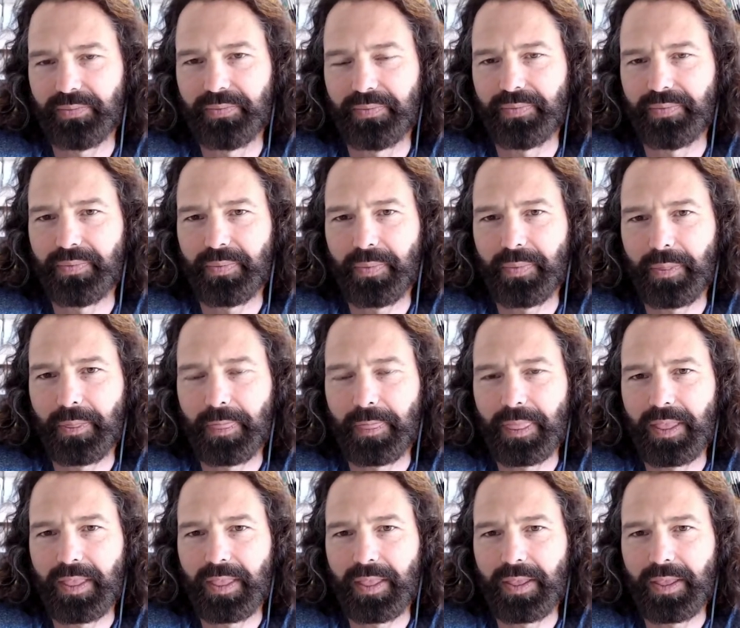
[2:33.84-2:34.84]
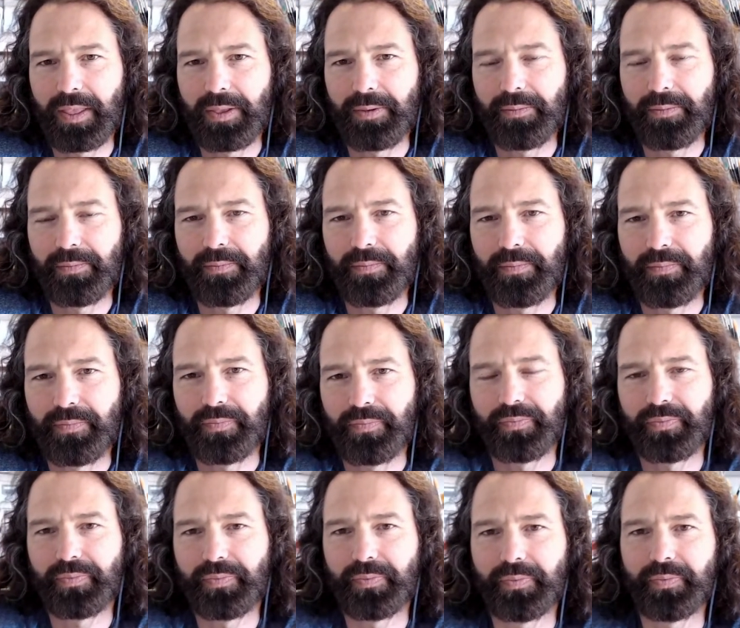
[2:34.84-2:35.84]

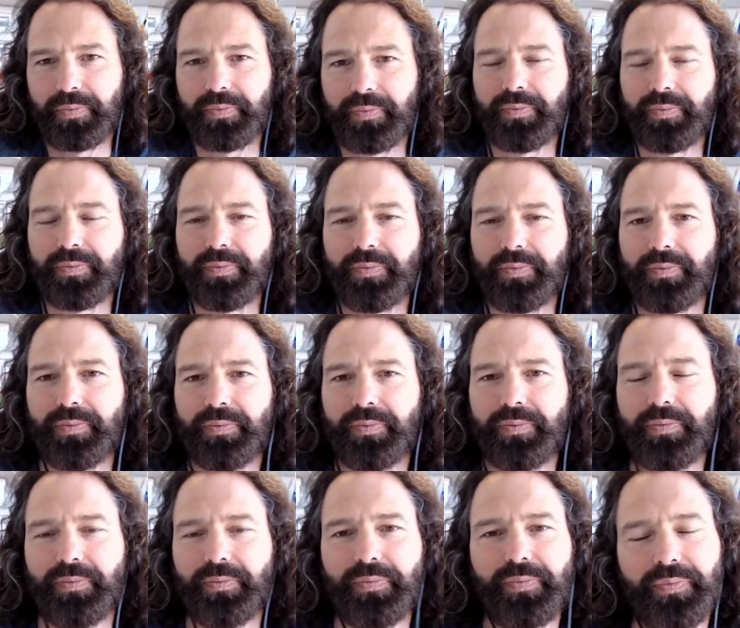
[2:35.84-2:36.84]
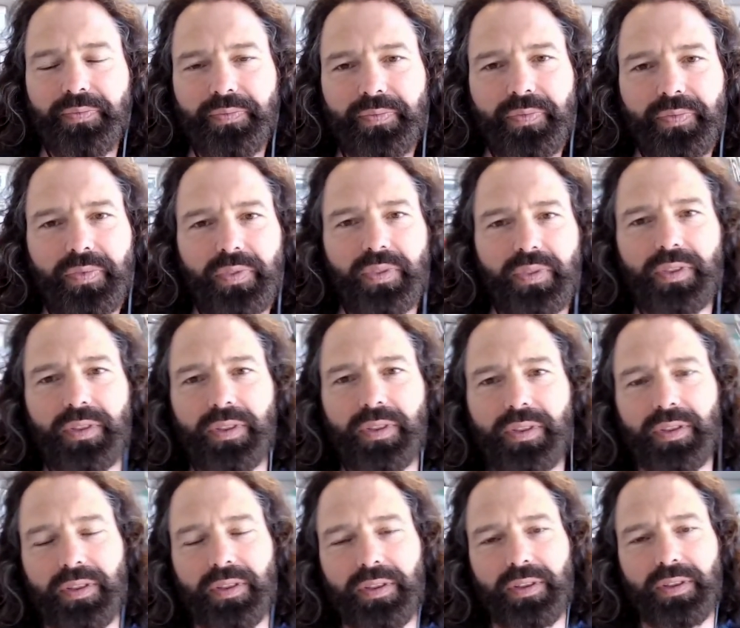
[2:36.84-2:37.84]

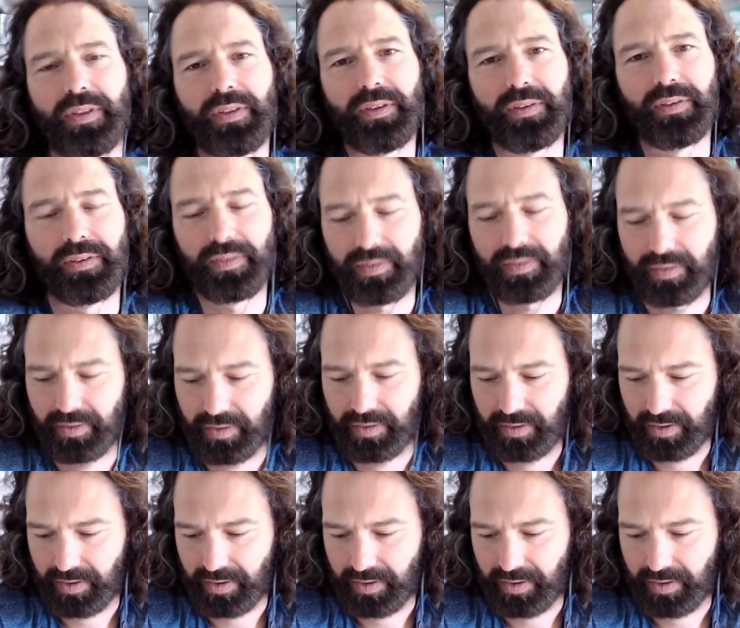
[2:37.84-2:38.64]
The person shown says nothing.